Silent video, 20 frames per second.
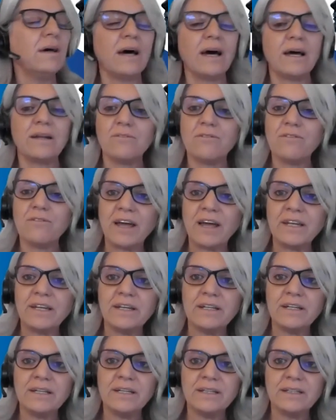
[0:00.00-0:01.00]
And
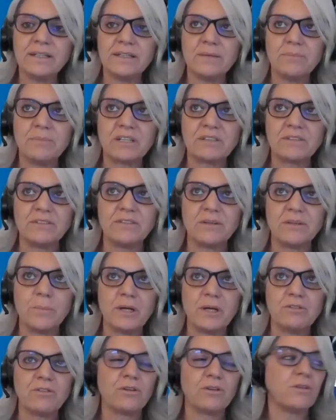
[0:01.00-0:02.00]
finally, the
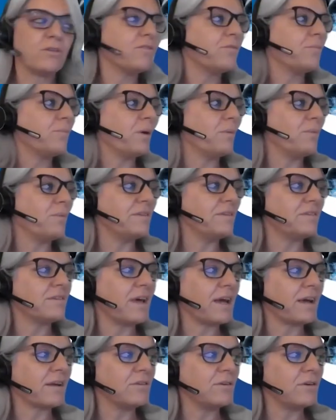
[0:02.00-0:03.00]
participation of public
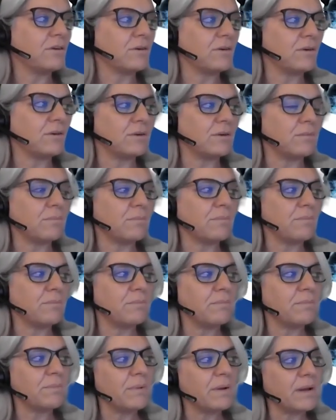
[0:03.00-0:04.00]
sector on
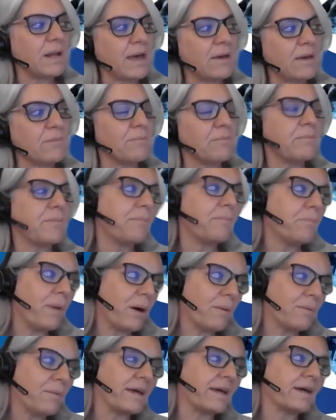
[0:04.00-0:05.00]

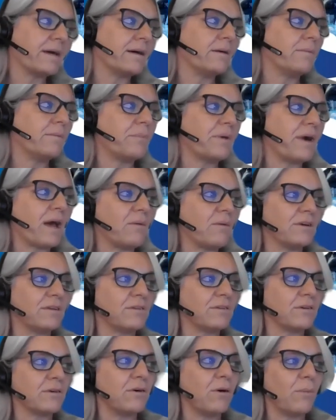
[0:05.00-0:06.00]
public and
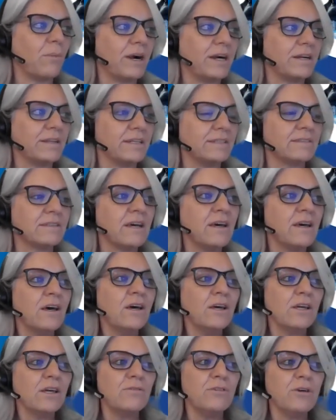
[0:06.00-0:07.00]
private governance.
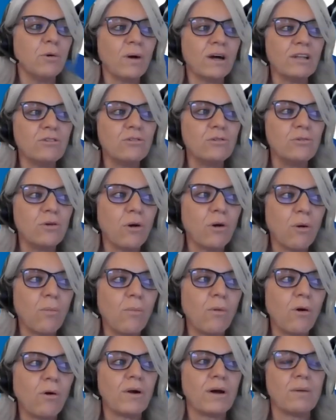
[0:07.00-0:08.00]
If you want to know
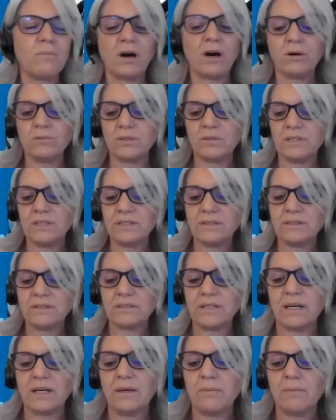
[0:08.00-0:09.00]
more about
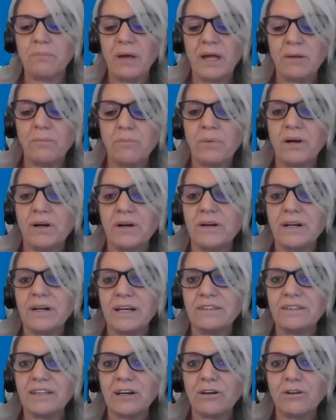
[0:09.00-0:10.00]
this paper and the